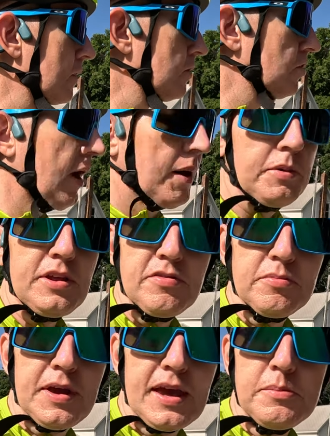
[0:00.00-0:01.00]
you know, how many of
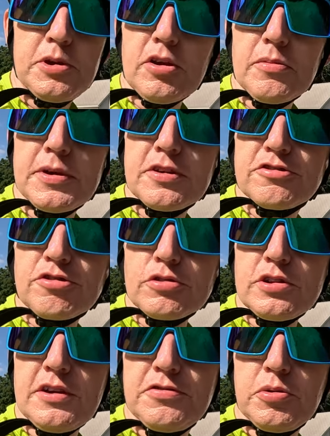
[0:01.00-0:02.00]
them came here? Because
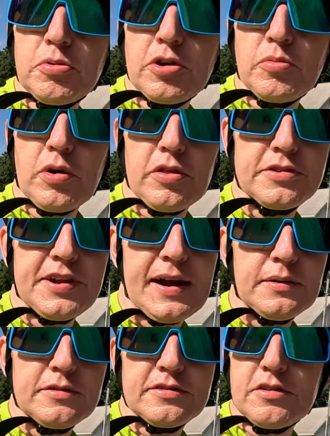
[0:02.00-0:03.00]
certainly, if you were in one of the
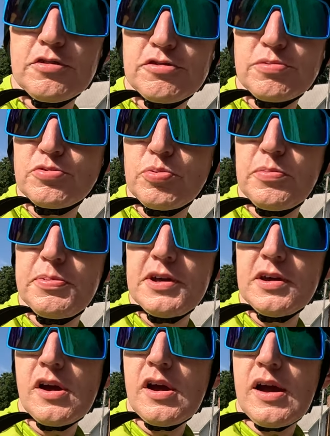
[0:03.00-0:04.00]
town centers, which would
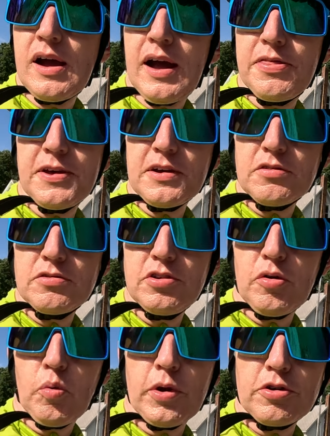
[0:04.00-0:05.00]
be, I think, you
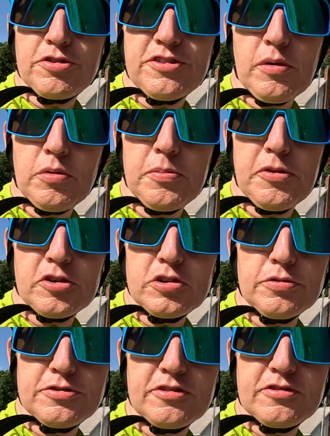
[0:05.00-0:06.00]
know, Winterset would have been the
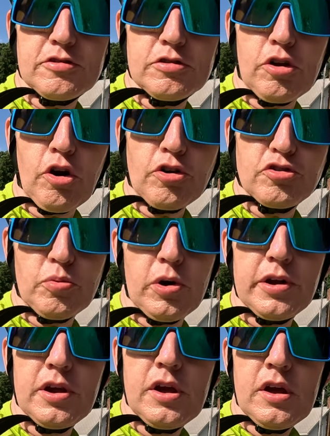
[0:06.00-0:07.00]
closest large
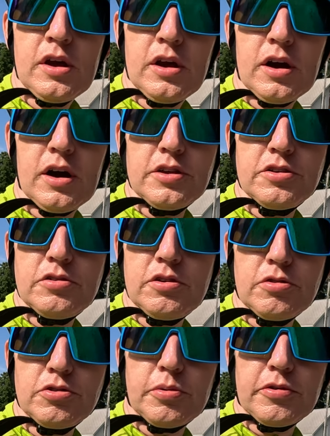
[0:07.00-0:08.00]
one. Uh, you
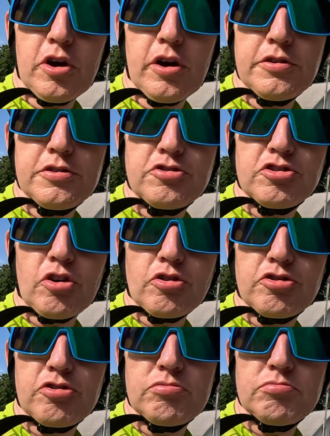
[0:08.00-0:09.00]
know, you would have gone to
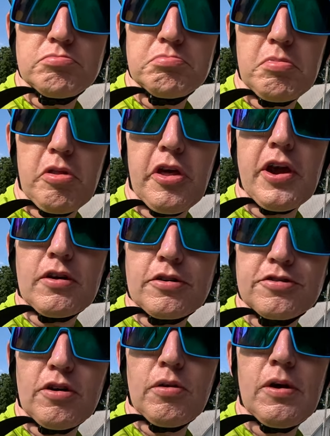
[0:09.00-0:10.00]
church there.
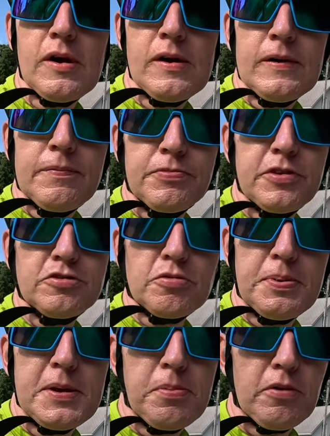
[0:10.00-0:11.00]
So these are
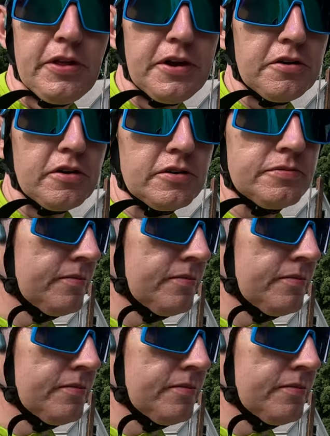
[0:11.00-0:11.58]
people that are,